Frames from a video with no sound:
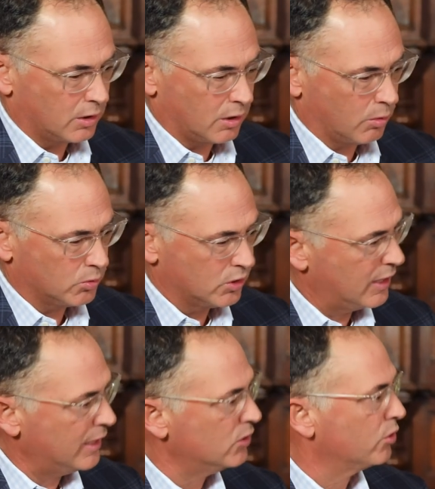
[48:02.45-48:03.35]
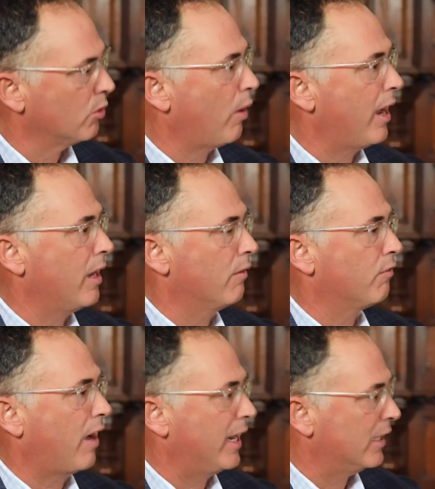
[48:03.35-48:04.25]
you know, it was an easier way of
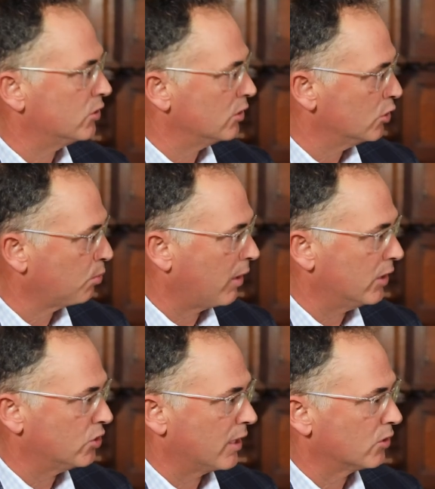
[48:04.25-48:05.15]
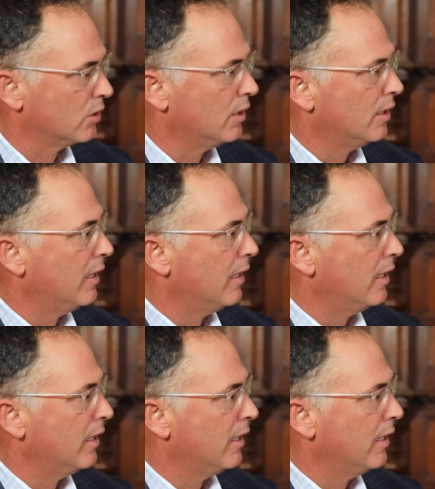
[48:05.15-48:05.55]
financing these projects.